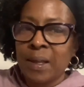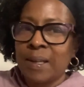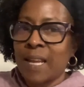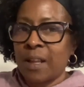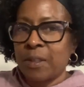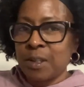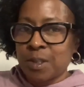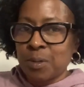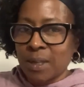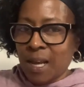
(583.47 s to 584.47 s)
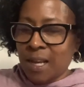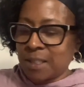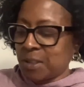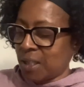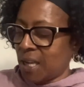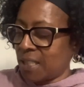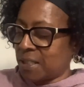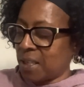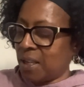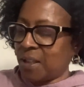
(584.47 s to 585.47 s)
now this one, guys, you guys
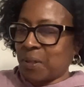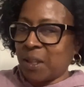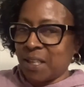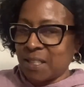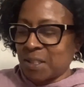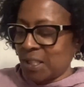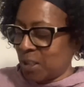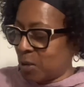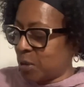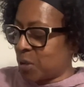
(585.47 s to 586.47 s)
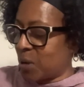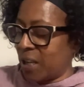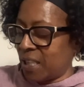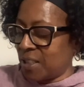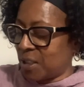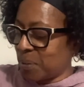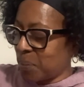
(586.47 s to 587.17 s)
gonna think it's a little strange.